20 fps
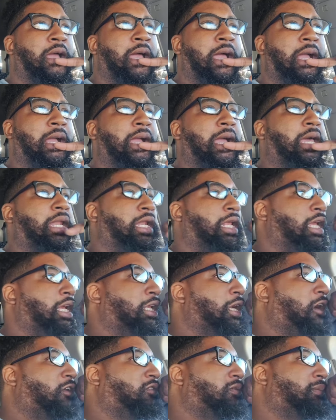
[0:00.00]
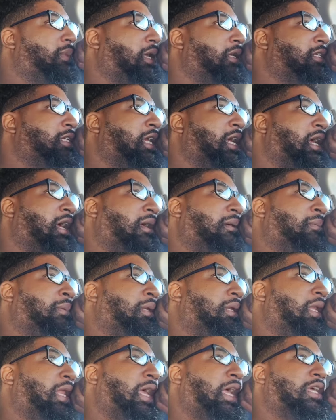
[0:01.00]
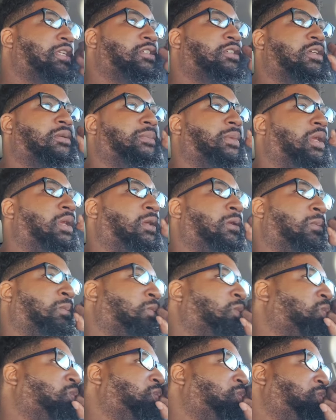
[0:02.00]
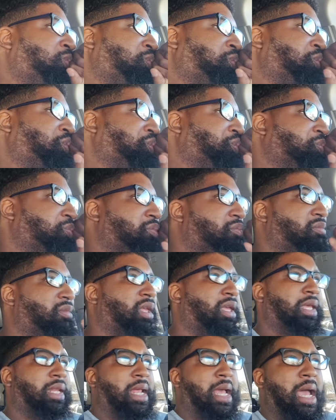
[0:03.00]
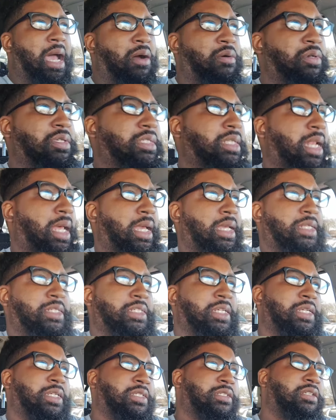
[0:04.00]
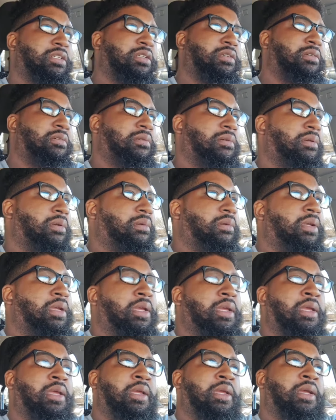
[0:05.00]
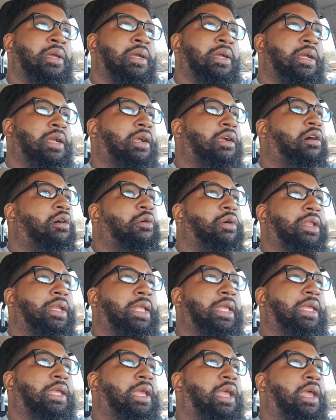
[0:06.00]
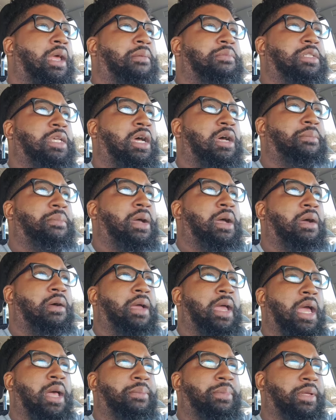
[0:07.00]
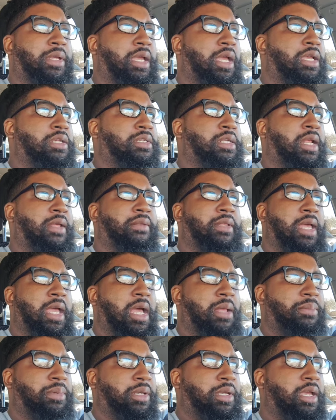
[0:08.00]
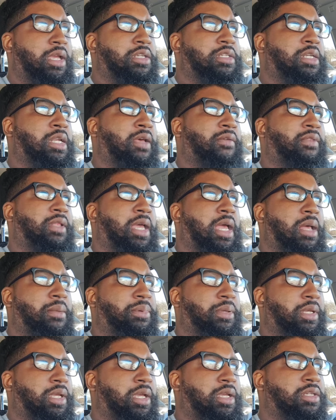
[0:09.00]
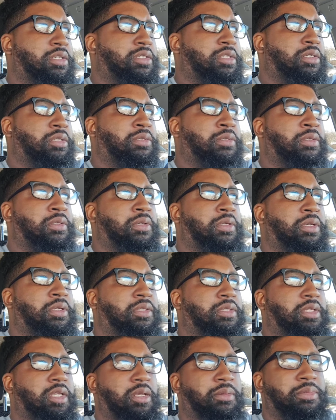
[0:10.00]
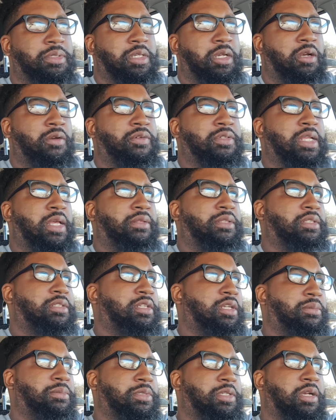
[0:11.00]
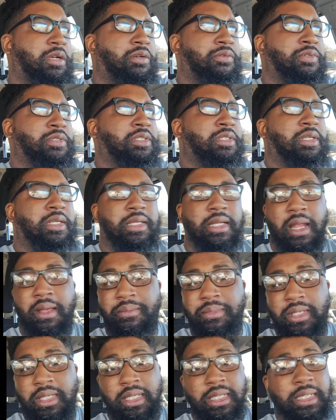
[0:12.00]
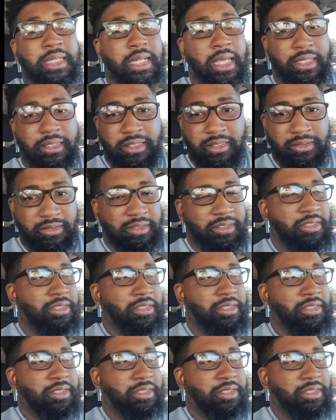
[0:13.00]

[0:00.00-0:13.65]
I got laid off of my job last year, man, and I was, like, just going in. I'm talking about application after application after application, temp service after temp service, and I mean nothing.